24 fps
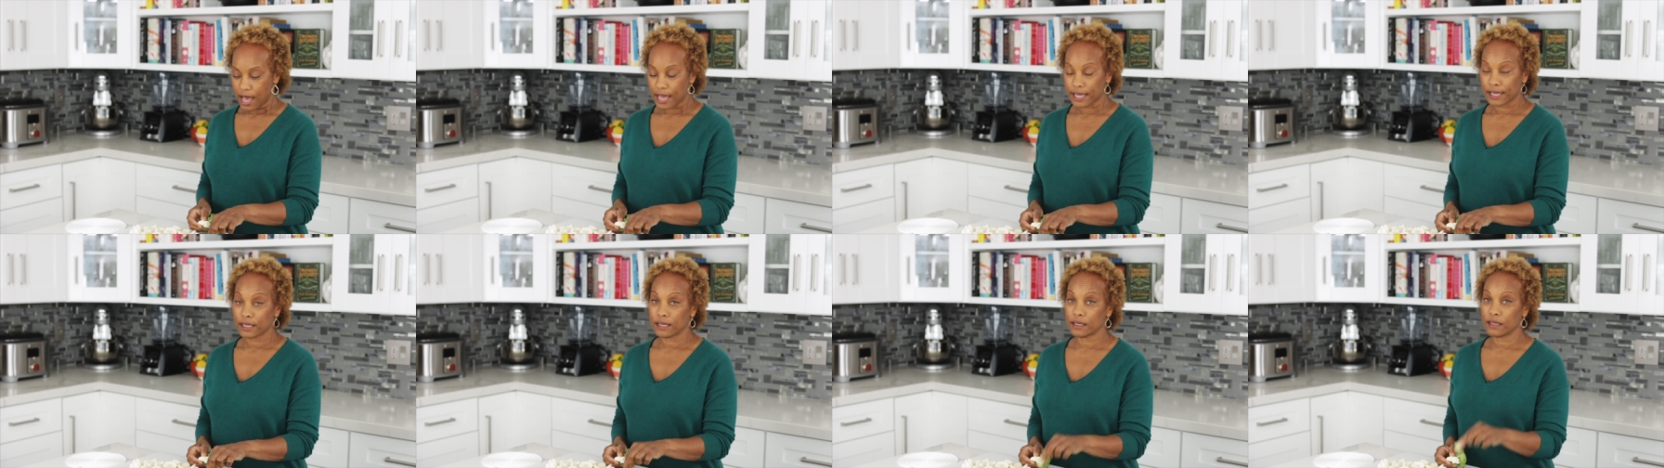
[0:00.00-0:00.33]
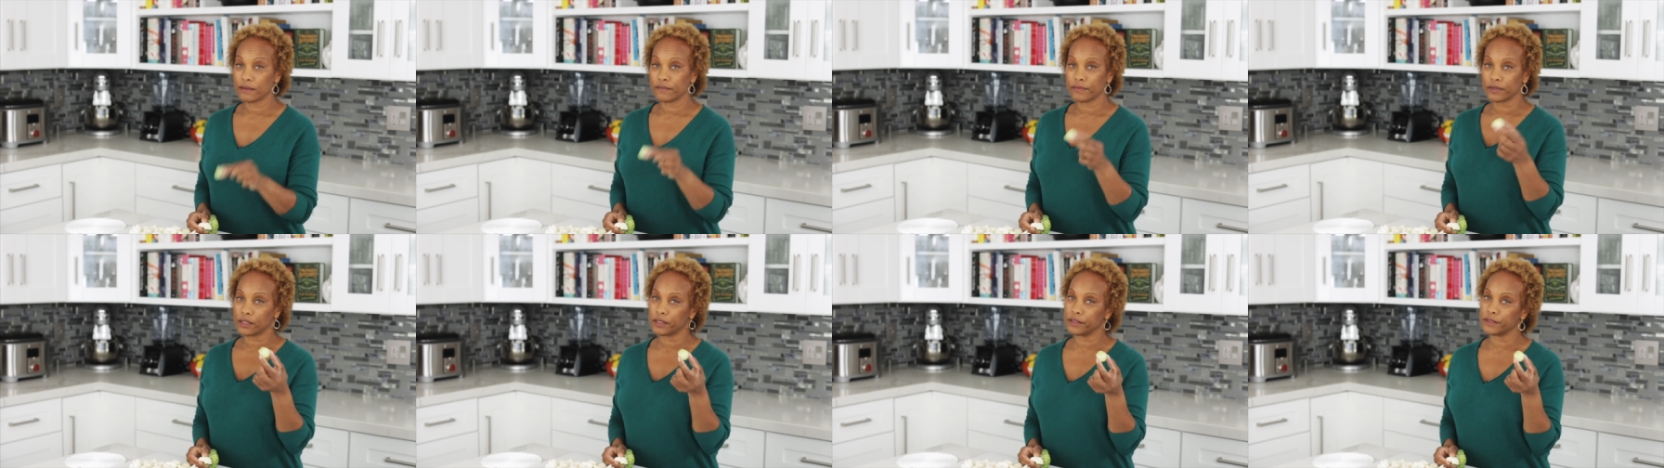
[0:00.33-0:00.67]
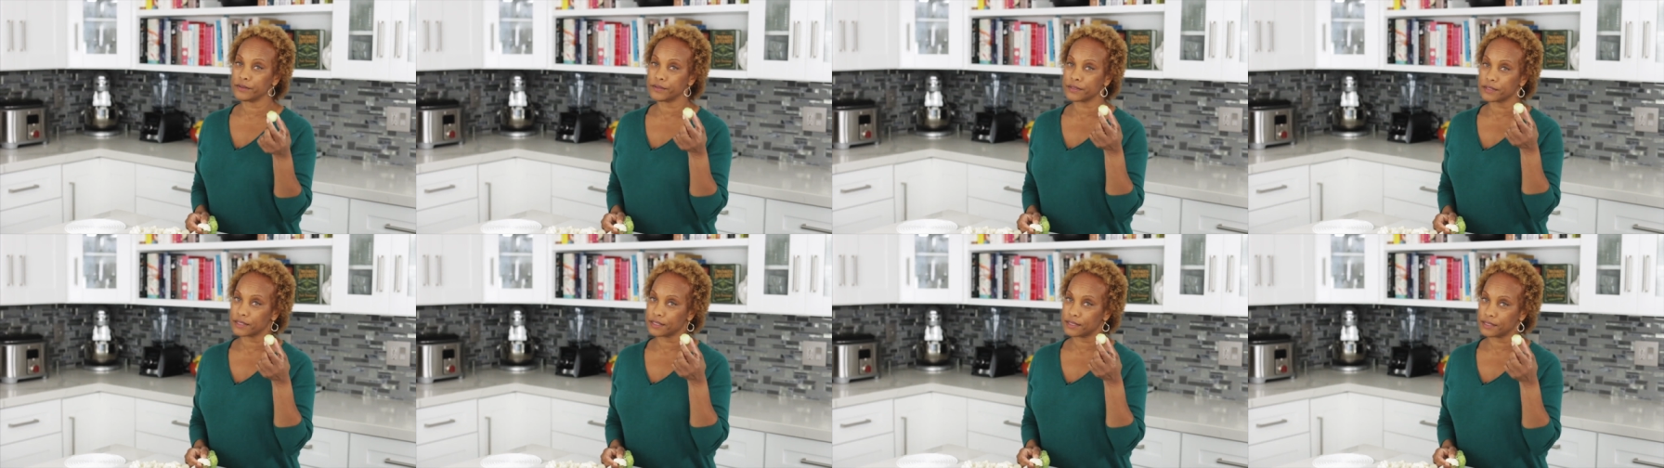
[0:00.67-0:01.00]
I even
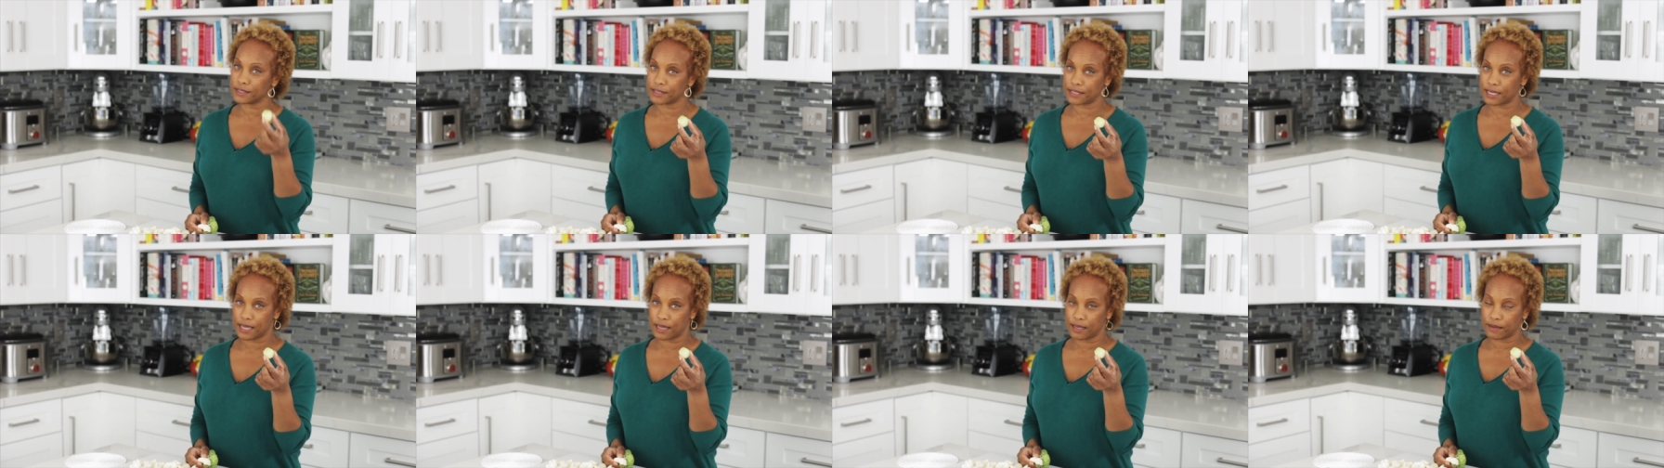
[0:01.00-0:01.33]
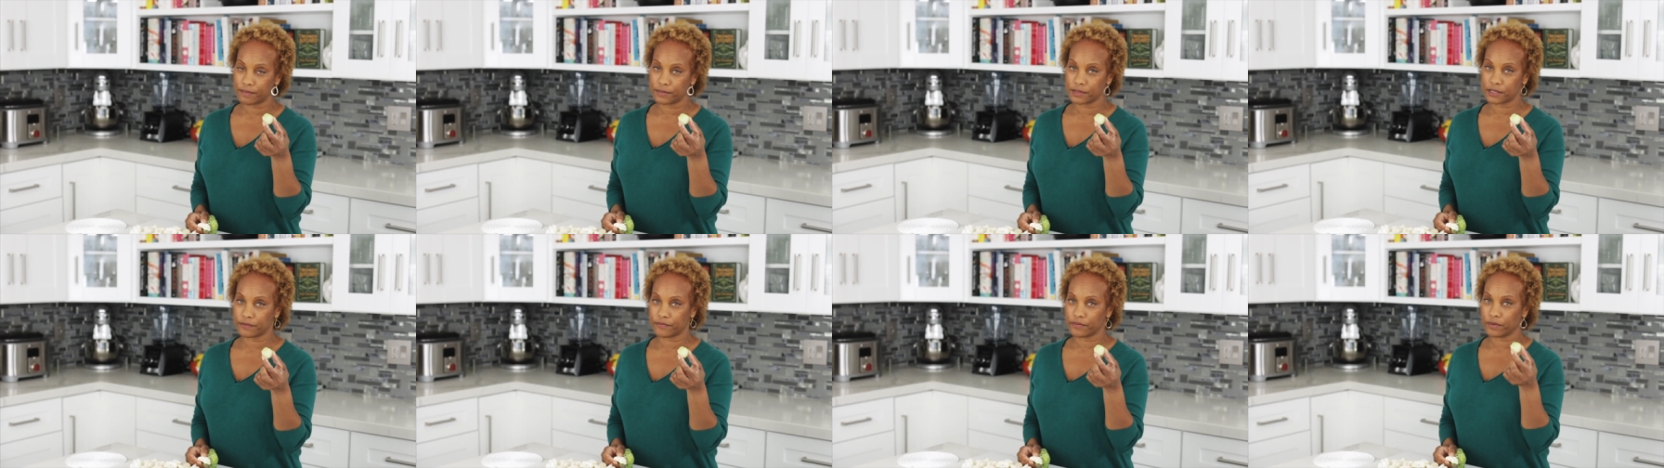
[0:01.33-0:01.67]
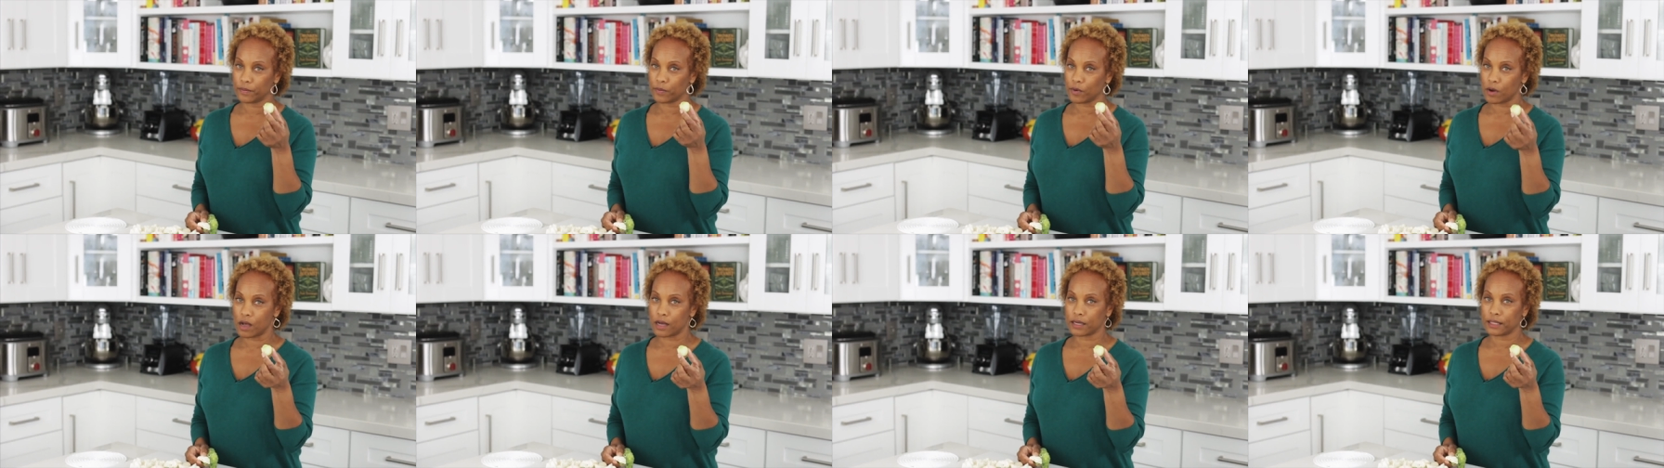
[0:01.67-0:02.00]
used the stems of the
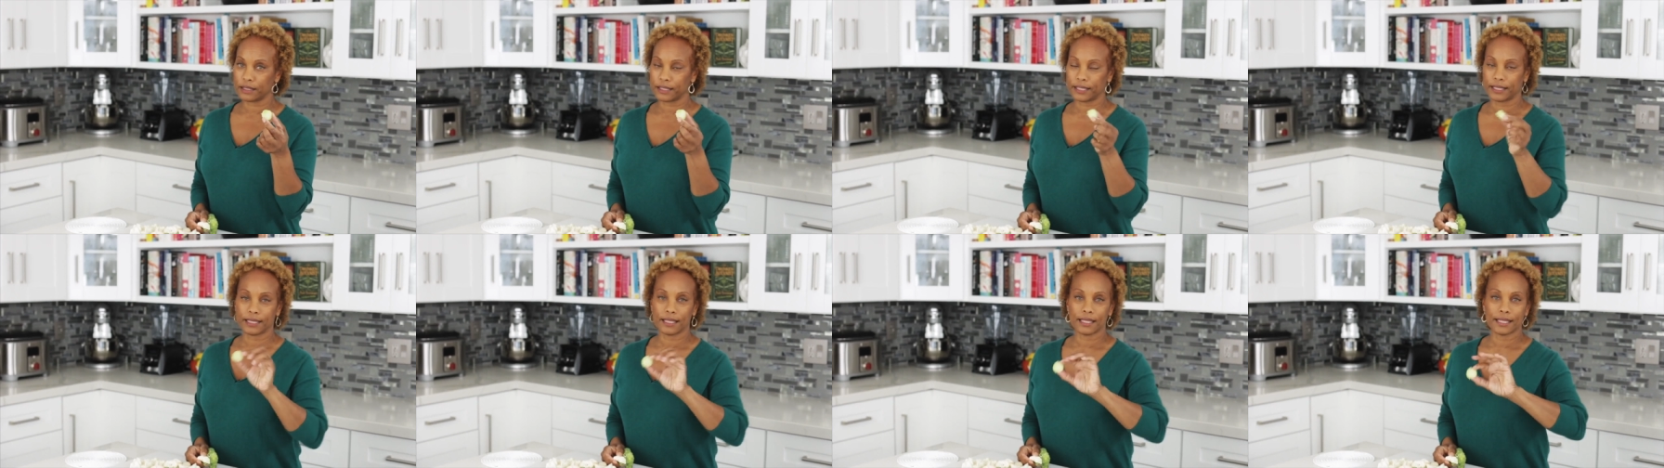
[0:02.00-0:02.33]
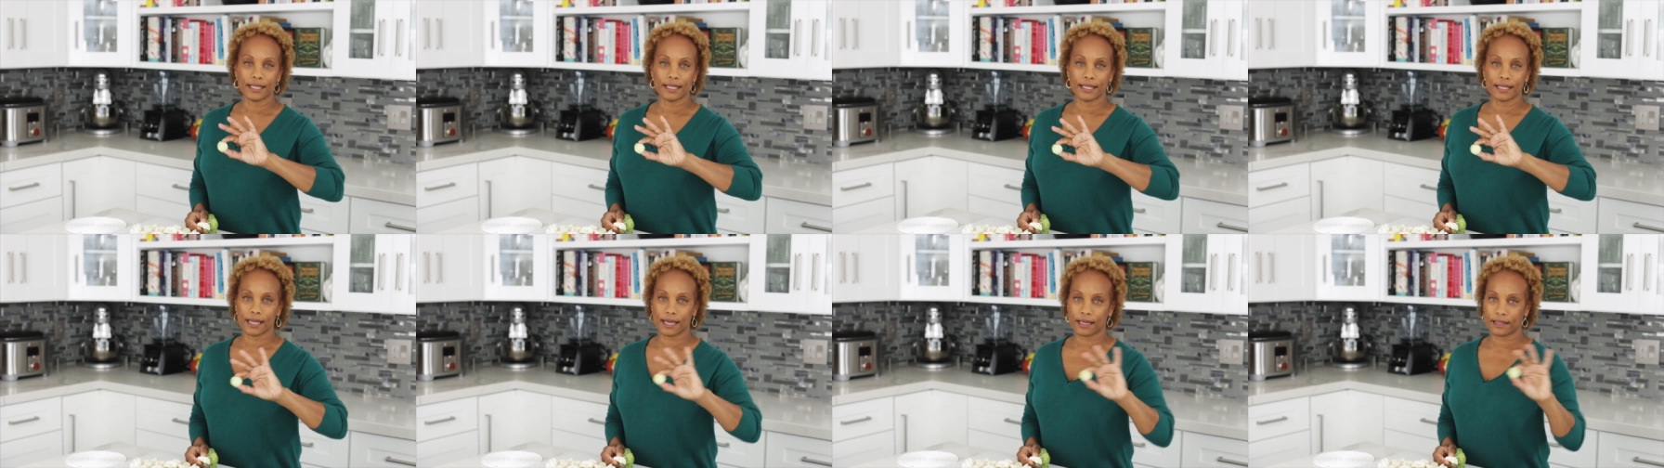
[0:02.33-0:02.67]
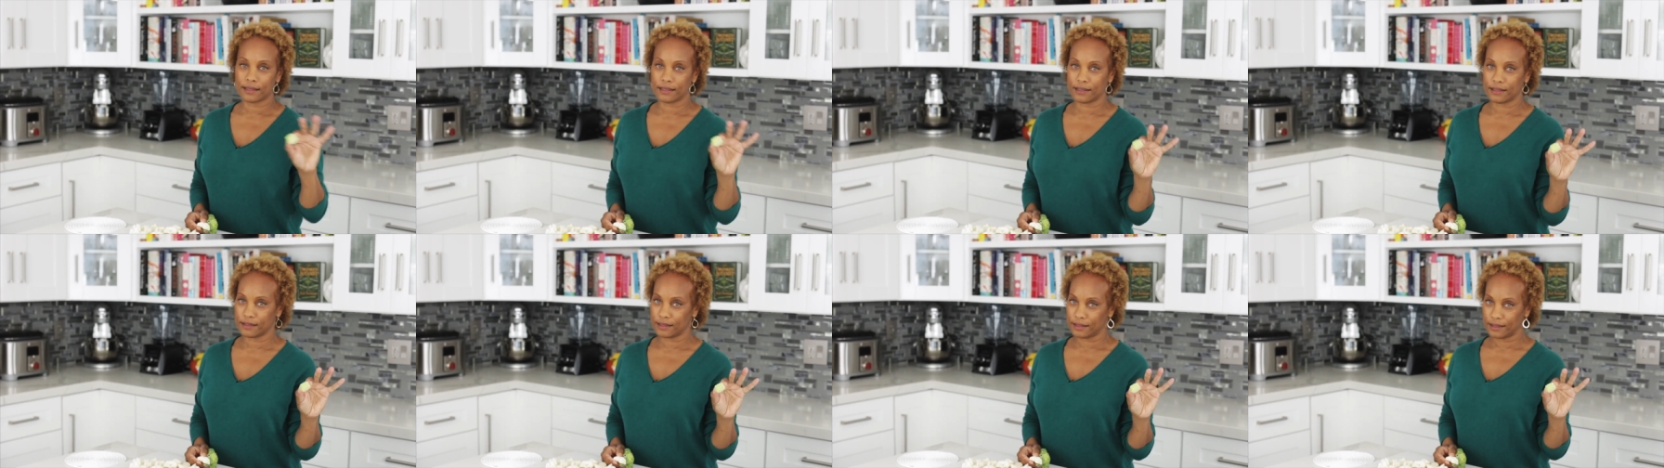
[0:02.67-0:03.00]
broccoli.
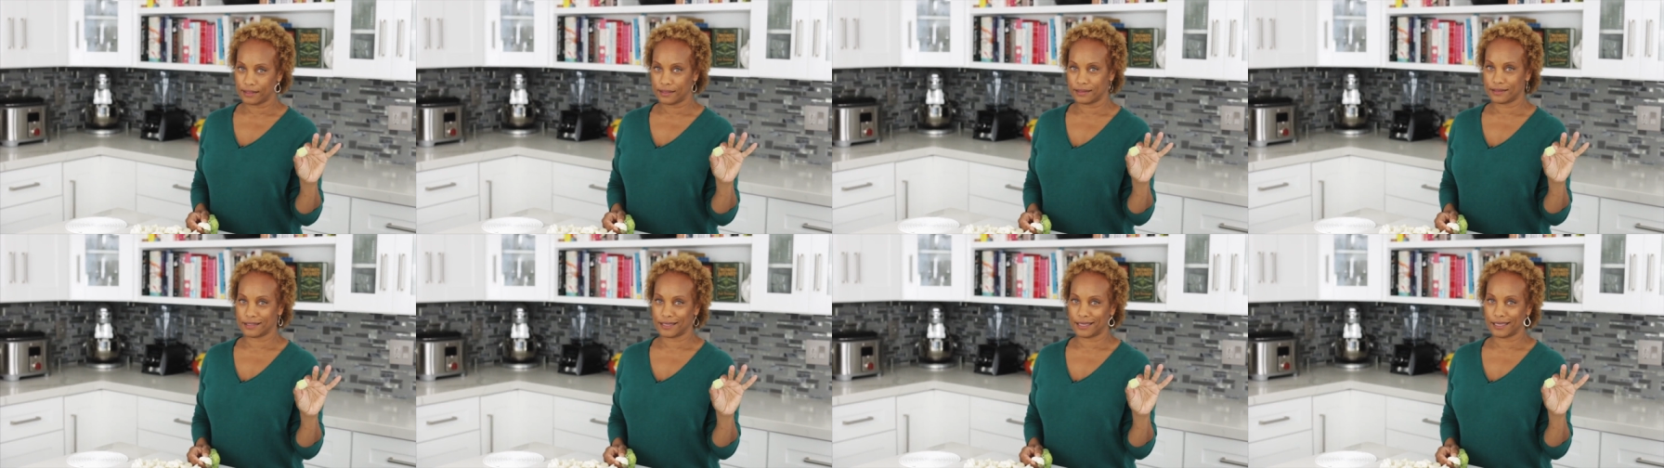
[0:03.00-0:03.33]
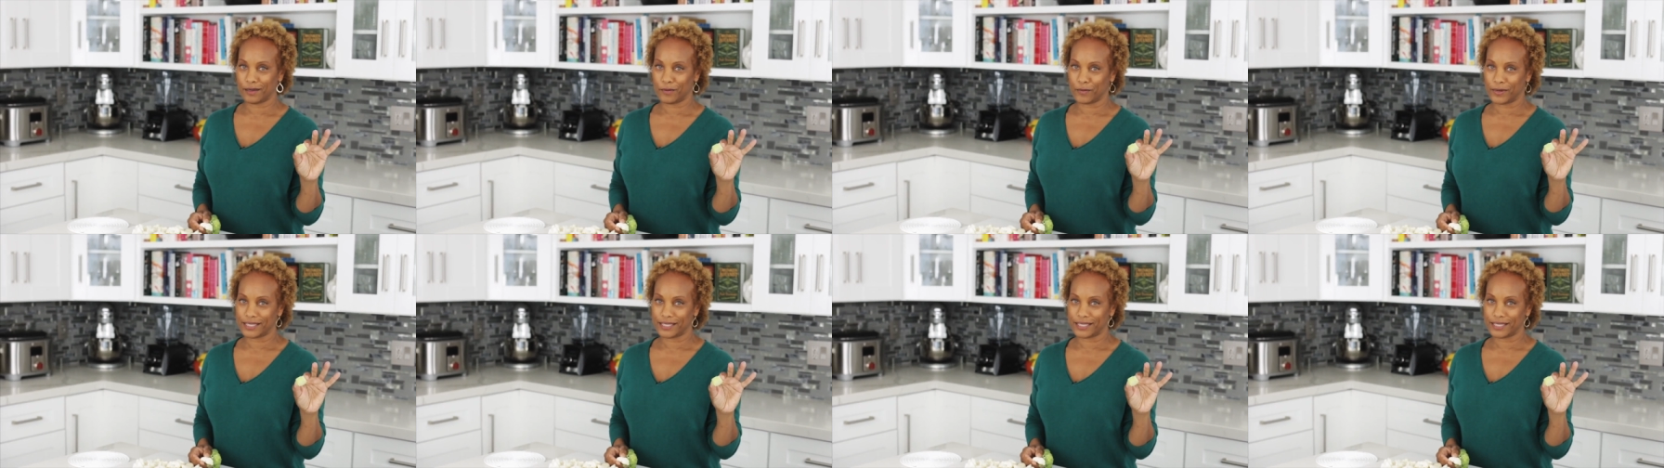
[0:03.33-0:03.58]
Nothing is getting